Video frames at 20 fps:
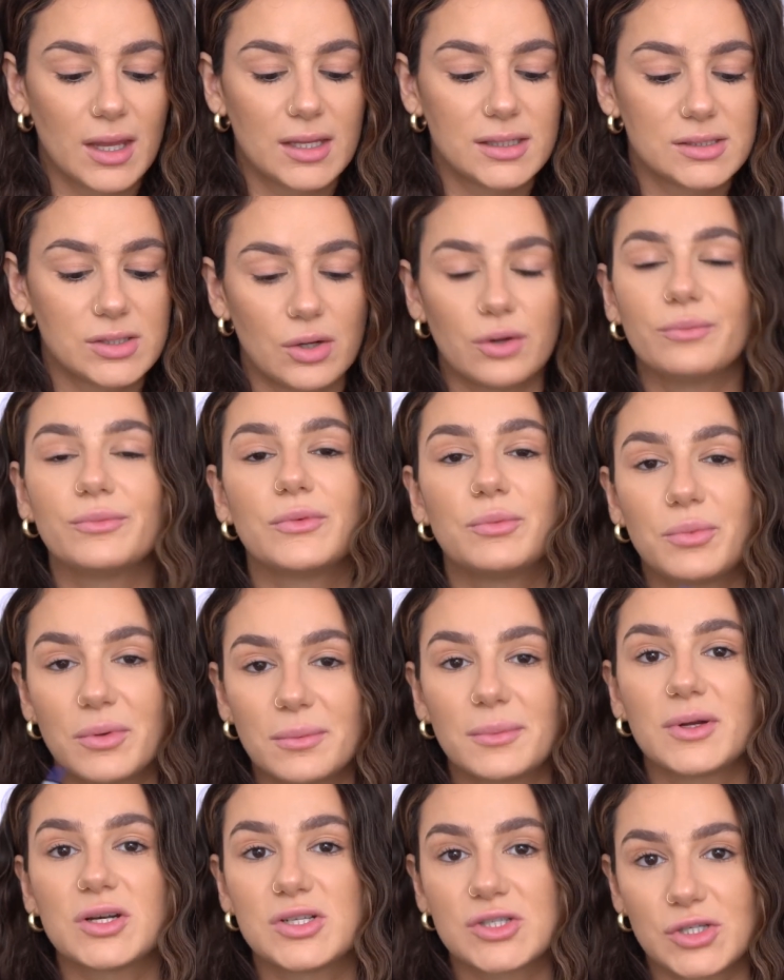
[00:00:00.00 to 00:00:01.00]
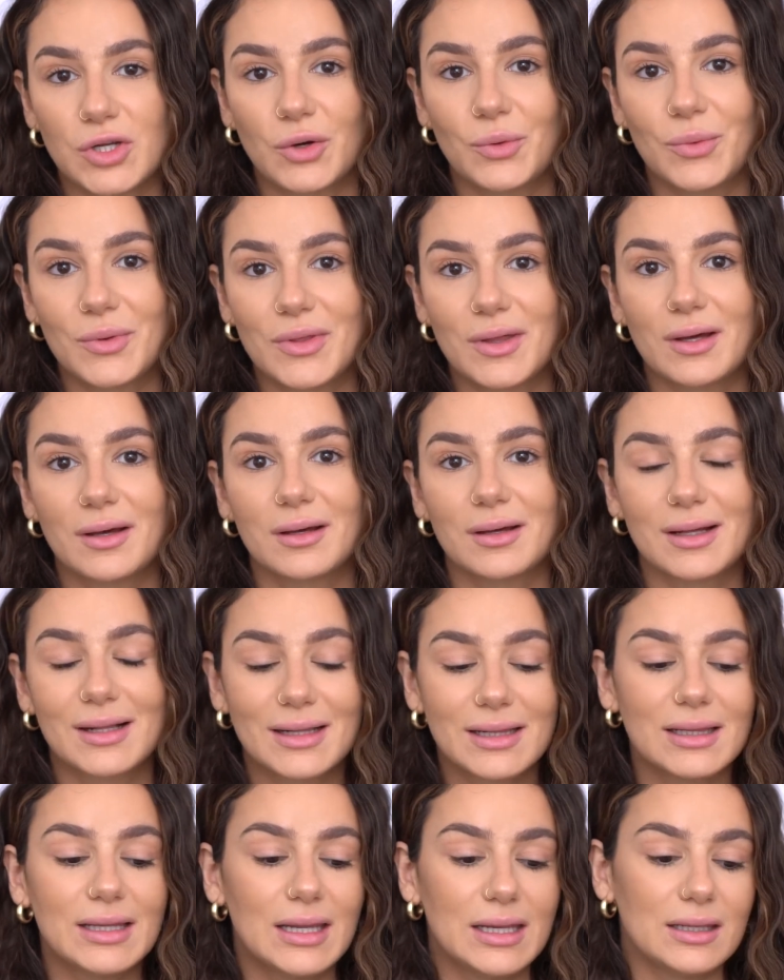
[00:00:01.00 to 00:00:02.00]
So pretty much start with a
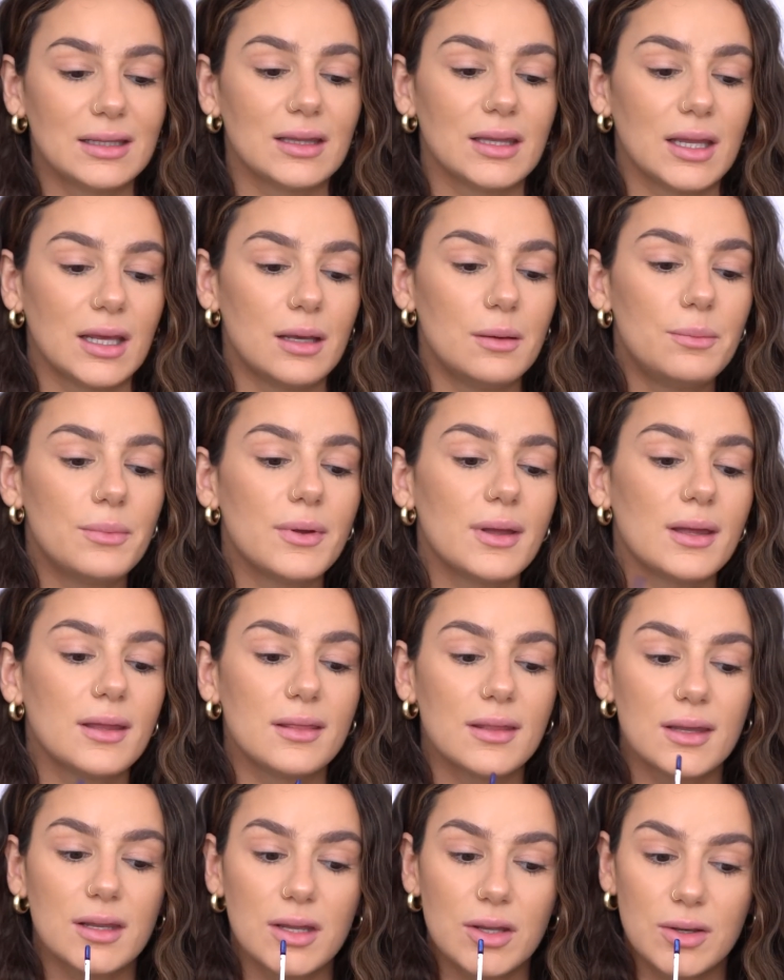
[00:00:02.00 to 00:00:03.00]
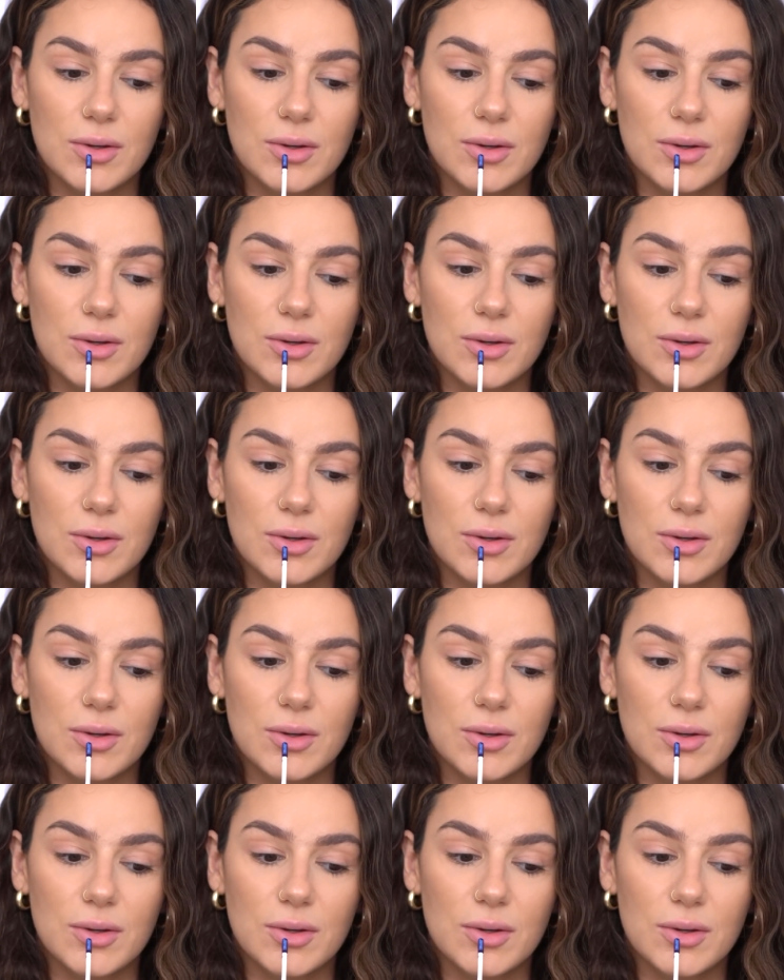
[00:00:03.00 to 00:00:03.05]
clean lip, and then